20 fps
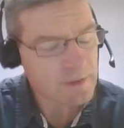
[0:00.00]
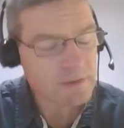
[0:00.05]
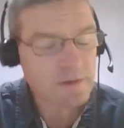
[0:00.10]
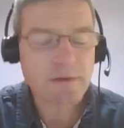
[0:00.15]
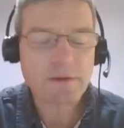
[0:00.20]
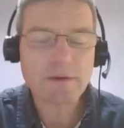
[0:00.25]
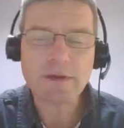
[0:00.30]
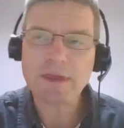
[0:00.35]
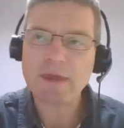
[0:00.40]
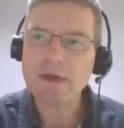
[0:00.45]

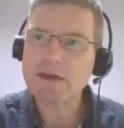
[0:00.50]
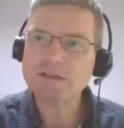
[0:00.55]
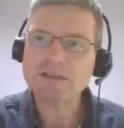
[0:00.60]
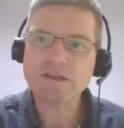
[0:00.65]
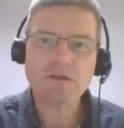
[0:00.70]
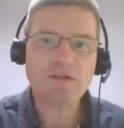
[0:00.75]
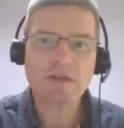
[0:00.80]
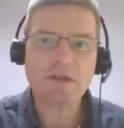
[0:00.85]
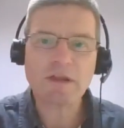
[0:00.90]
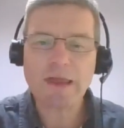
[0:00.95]
oh yeah,
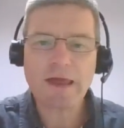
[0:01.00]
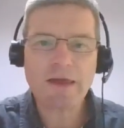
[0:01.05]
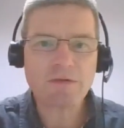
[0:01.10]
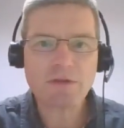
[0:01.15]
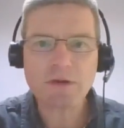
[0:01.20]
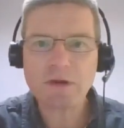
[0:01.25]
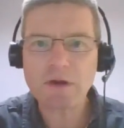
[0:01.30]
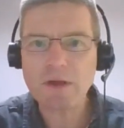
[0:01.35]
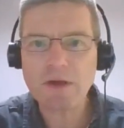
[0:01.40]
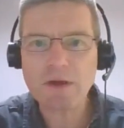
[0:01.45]
she still
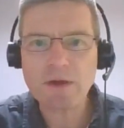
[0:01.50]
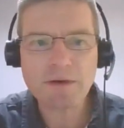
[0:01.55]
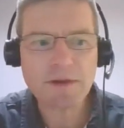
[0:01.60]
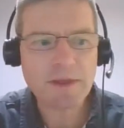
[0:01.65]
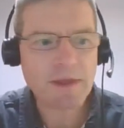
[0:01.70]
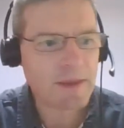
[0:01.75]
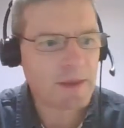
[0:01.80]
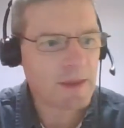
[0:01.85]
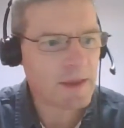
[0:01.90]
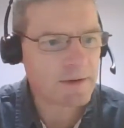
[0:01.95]
hasn't learned
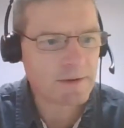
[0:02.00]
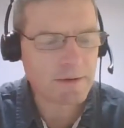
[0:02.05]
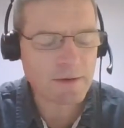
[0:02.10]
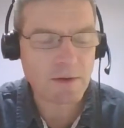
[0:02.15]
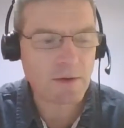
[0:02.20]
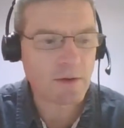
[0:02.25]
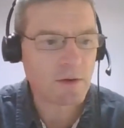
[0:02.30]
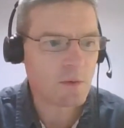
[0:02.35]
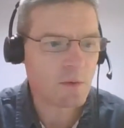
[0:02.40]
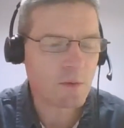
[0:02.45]
it, and
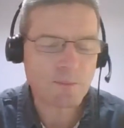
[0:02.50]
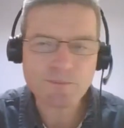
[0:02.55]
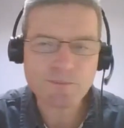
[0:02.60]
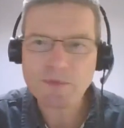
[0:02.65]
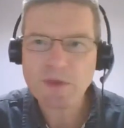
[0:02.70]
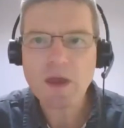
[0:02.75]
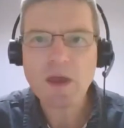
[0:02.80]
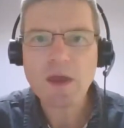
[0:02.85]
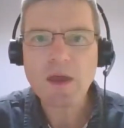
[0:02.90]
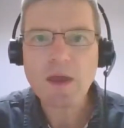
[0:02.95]
oh.
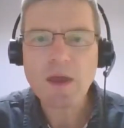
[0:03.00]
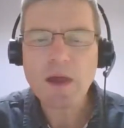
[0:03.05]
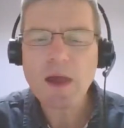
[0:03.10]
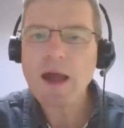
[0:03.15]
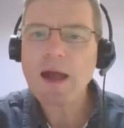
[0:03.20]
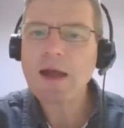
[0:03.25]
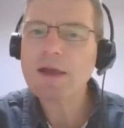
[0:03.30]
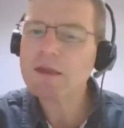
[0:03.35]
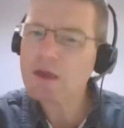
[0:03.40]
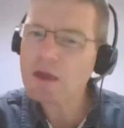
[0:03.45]

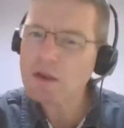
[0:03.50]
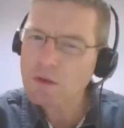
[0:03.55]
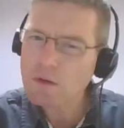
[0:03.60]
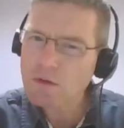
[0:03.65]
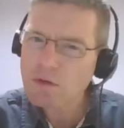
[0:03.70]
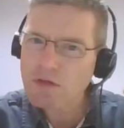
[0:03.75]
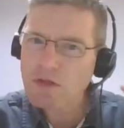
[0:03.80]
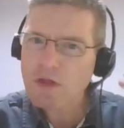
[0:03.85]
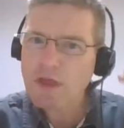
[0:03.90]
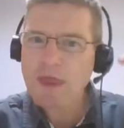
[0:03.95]
And can you
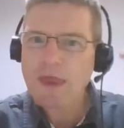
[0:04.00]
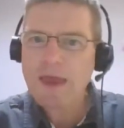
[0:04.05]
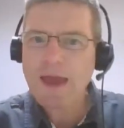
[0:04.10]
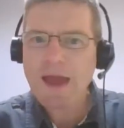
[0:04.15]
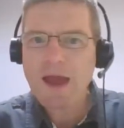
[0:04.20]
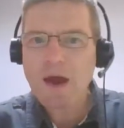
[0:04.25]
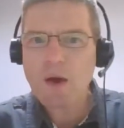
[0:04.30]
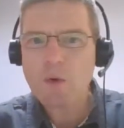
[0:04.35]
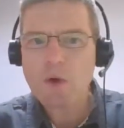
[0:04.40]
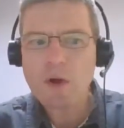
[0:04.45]
see
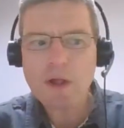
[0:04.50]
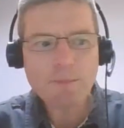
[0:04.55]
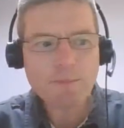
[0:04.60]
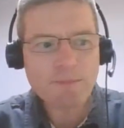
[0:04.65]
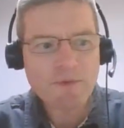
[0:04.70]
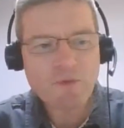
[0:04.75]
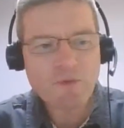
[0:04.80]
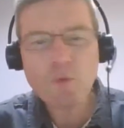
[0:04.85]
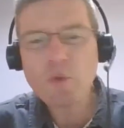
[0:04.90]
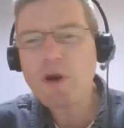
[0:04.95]
how,
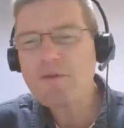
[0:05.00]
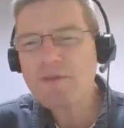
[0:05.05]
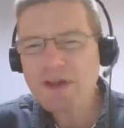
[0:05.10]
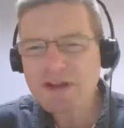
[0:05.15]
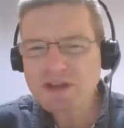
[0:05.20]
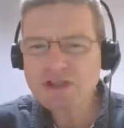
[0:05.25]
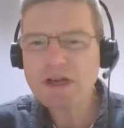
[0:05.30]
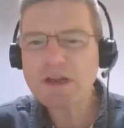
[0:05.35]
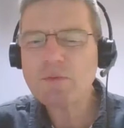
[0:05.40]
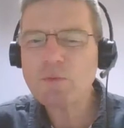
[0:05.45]
before I've
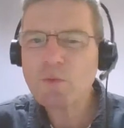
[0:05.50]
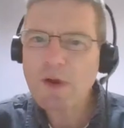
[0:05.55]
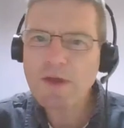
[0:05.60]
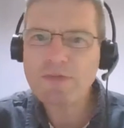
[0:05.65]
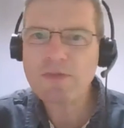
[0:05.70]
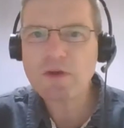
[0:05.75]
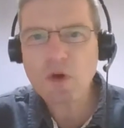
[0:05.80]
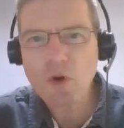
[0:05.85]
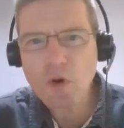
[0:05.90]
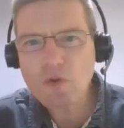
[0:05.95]
actually read
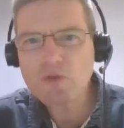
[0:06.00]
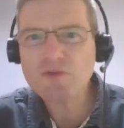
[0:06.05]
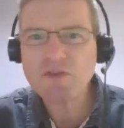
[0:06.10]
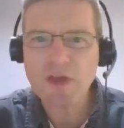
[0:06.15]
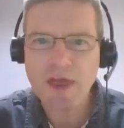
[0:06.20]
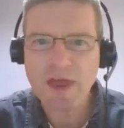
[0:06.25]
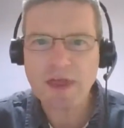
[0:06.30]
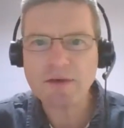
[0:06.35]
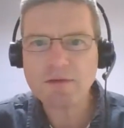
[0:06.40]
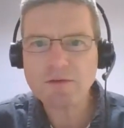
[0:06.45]
the
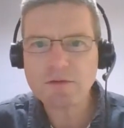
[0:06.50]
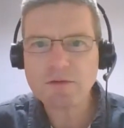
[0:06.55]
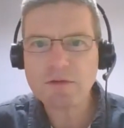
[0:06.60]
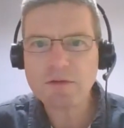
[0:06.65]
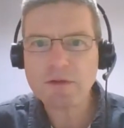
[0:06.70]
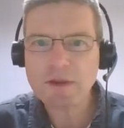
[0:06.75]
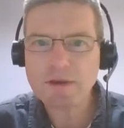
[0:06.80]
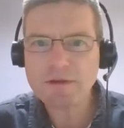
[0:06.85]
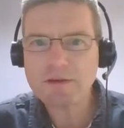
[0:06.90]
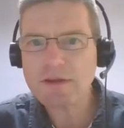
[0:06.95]
content
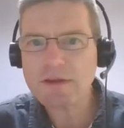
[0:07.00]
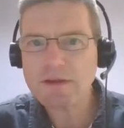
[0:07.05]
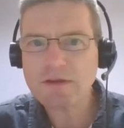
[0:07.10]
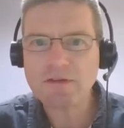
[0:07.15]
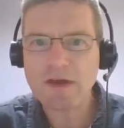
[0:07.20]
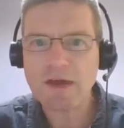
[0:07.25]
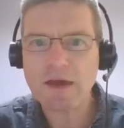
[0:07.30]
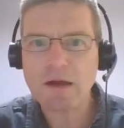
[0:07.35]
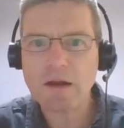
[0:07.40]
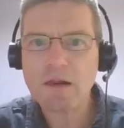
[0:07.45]
in
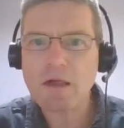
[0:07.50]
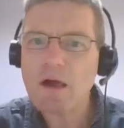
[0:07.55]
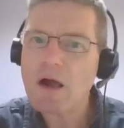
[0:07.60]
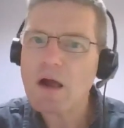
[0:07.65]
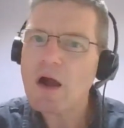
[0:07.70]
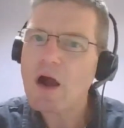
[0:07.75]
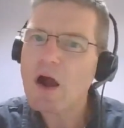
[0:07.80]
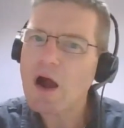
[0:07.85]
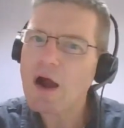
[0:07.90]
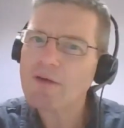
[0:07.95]
detail,
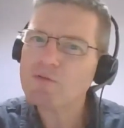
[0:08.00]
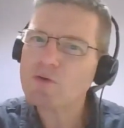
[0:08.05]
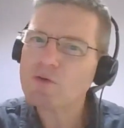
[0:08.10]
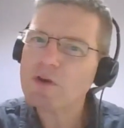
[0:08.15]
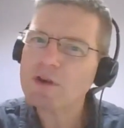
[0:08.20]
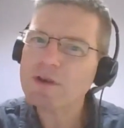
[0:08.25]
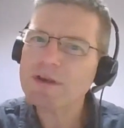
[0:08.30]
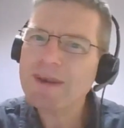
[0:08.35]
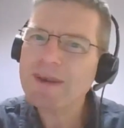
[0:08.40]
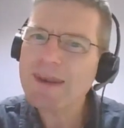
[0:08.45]
I've
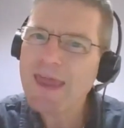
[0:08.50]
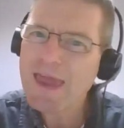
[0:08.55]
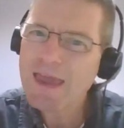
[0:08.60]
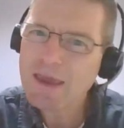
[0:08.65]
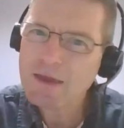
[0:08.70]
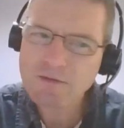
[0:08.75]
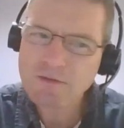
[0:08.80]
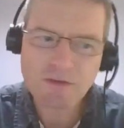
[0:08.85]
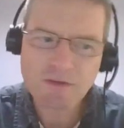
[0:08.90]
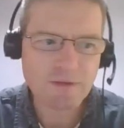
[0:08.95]
got a
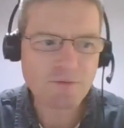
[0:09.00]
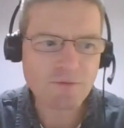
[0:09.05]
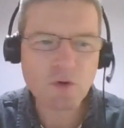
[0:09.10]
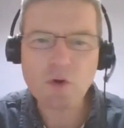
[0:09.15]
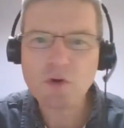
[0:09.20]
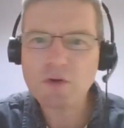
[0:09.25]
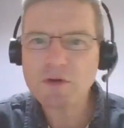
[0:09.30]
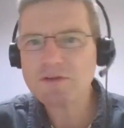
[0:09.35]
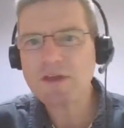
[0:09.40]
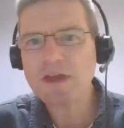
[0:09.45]
negative
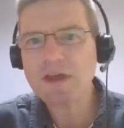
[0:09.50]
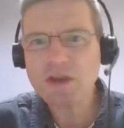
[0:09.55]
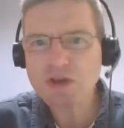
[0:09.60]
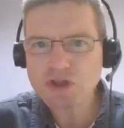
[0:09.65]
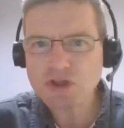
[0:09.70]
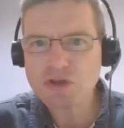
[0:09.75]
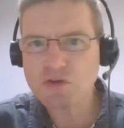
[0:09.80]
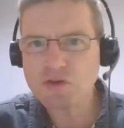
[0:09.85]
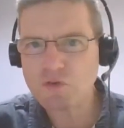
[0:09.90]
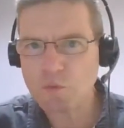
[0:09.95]

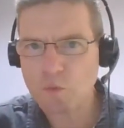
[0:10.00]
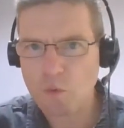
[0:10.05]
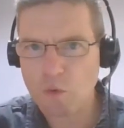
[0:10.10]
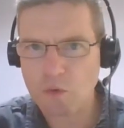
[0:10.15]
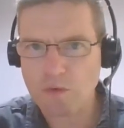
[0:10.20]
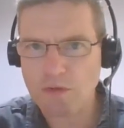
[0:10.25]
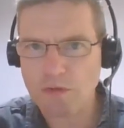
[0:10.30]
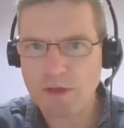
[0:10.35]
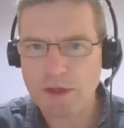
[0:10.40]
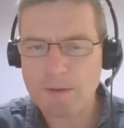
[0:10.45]
connotation
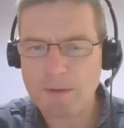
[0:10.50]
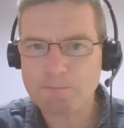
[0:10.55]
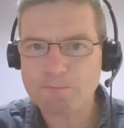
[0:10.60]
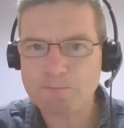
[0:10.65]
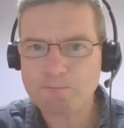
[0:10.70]
towards it?